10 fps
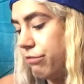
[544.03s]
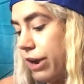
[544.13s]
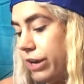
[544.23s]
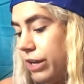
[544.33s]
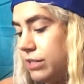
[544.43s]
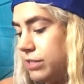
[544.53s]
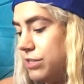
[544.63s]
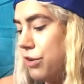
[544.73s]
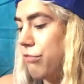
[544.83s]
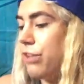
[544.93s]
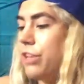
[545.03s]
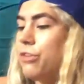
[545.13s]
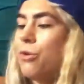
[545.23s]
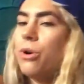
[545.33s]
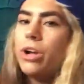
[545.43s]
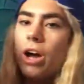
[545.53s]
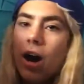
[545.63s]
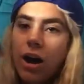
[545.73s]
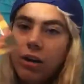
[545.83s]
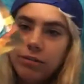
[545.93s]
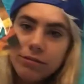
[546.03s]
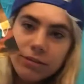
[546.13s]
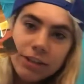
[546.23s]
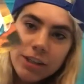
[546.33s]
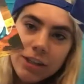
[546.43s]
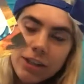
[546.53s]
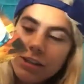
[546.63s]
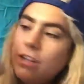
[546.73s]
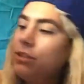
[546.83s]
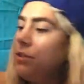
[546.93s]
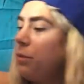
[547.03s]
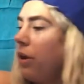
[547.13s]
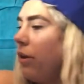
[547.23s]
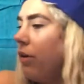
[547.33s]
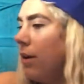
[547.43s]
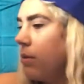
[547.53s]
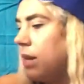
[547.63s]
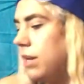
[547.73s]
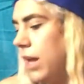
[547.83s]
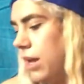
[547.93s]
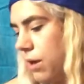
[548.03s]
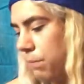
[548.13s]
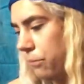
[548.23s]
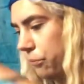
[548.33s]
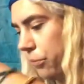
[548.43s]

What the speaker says: friend is Snowflake the Orca. That's super cute. I'm gonna date him.